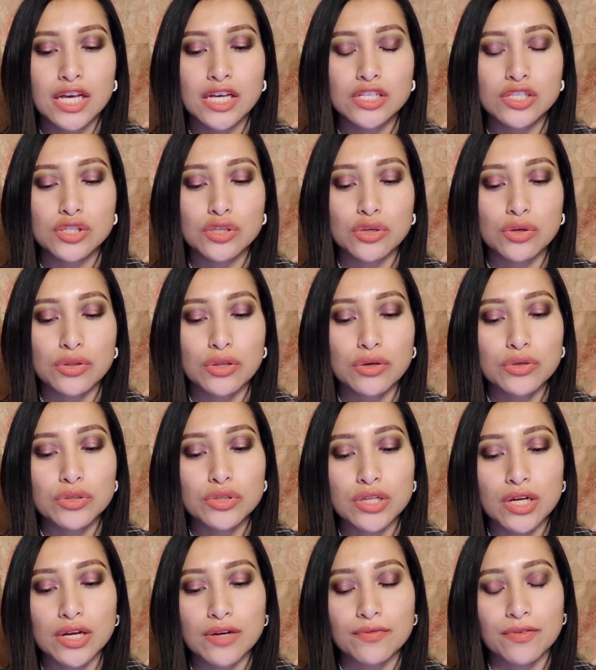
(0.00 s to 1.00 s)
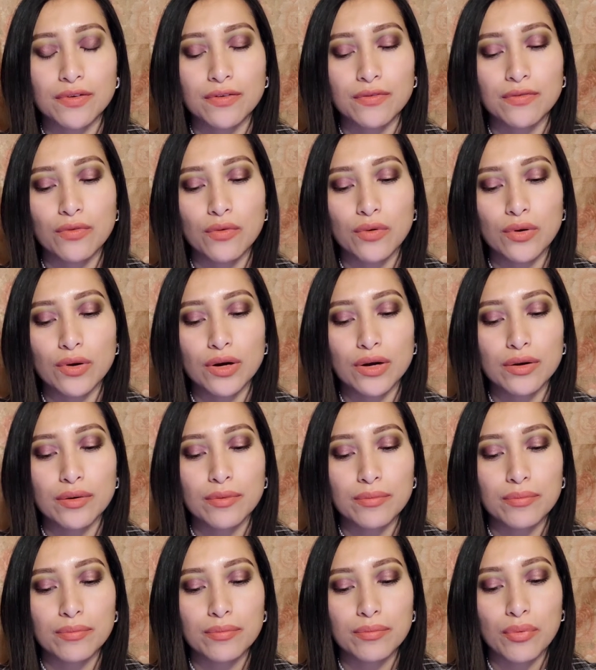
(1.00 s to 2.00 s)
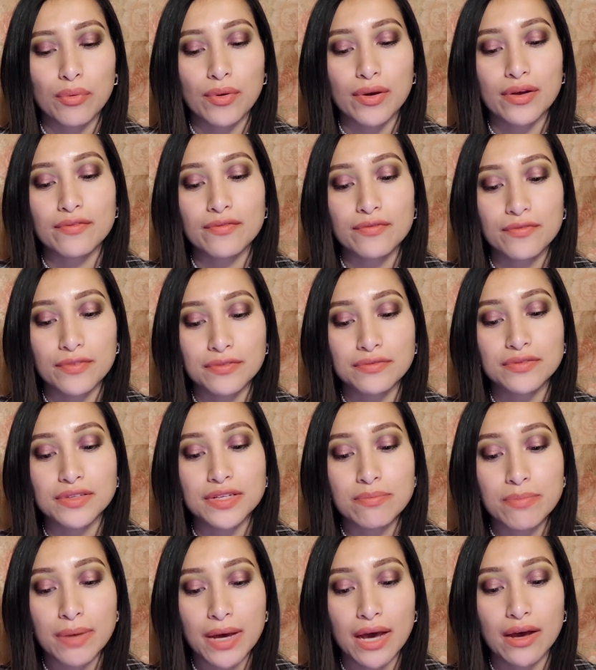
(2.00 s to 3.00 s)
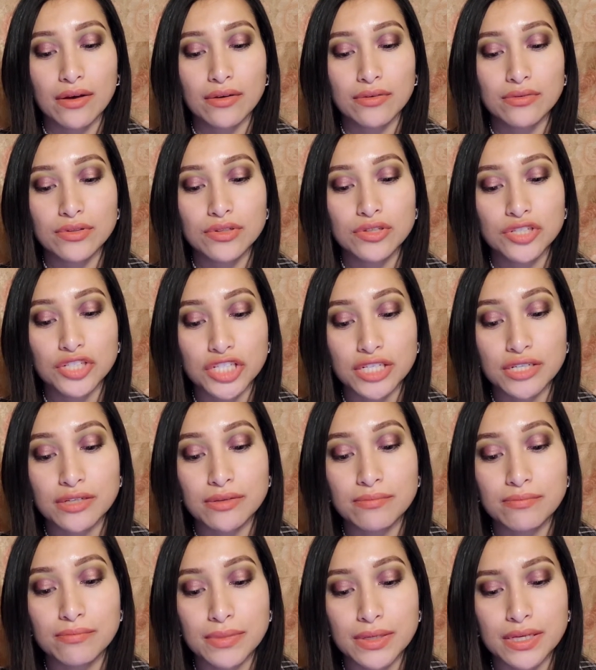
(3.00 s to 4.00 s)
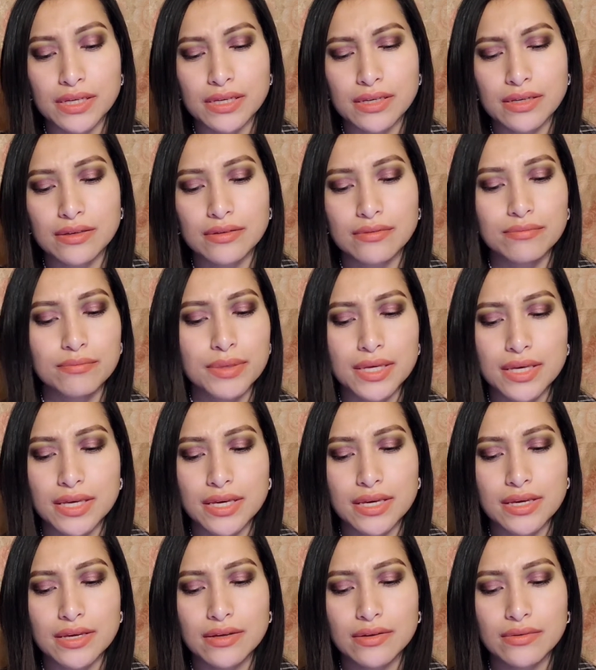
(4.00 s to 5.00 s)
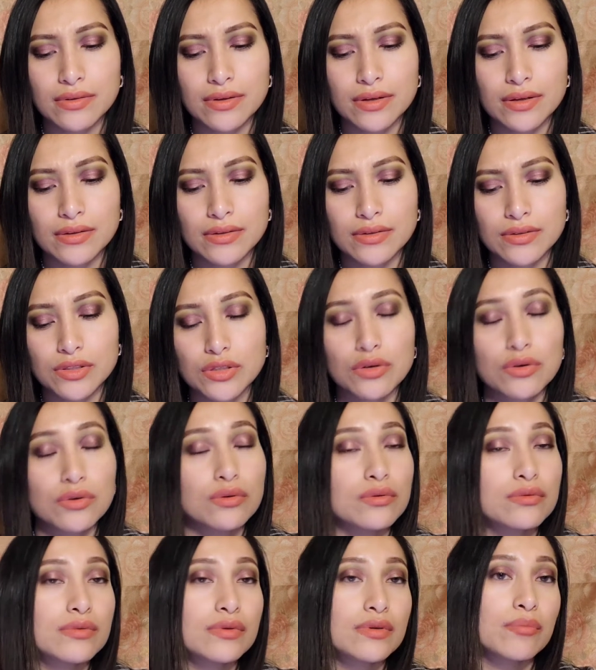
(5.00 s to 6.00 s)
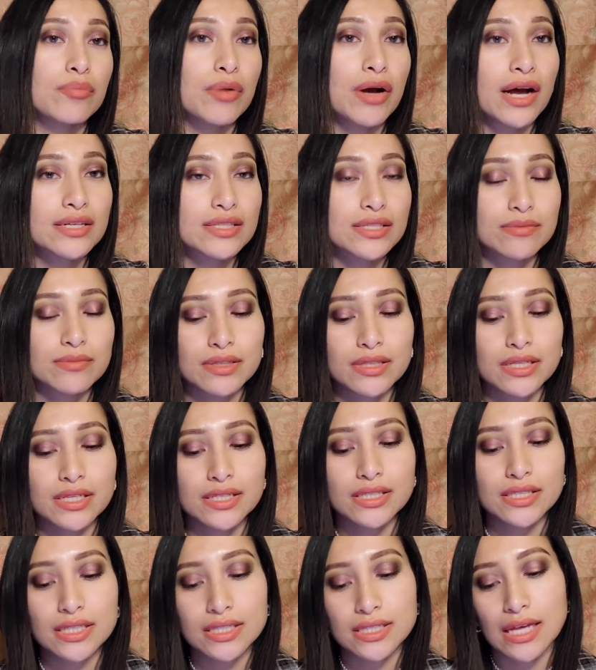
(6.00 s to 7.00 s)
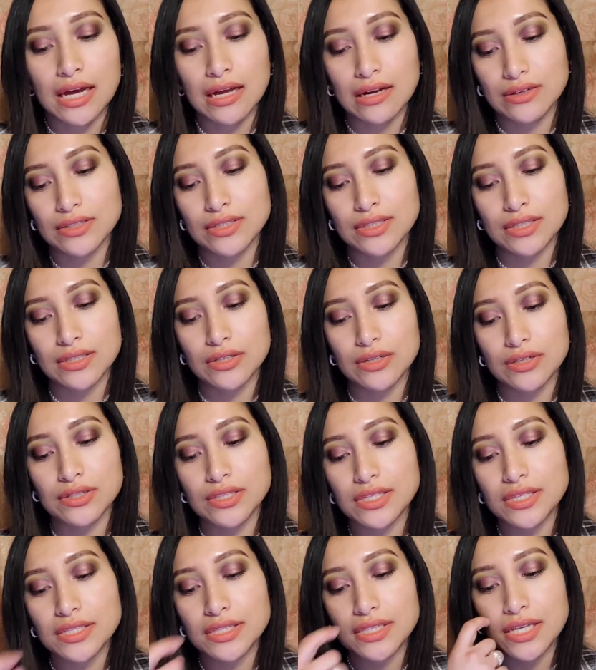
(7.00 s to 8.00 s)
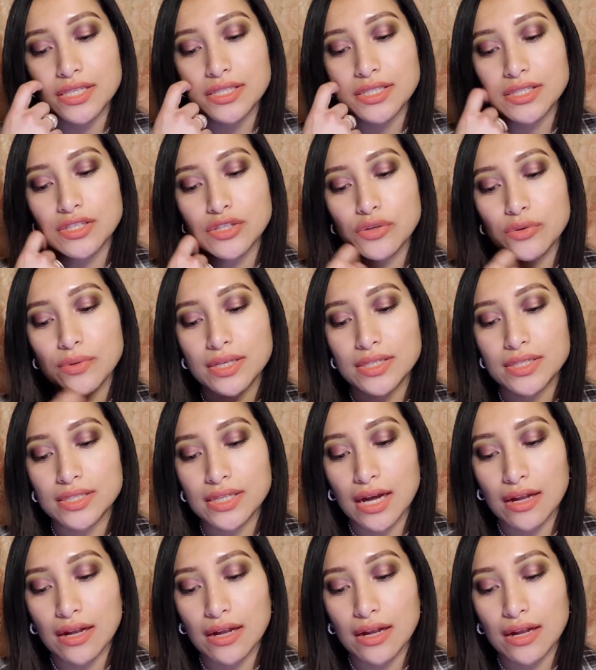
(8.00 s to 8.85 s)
So they'll start from 4.50 pounds GBP, so approximately $6.13 US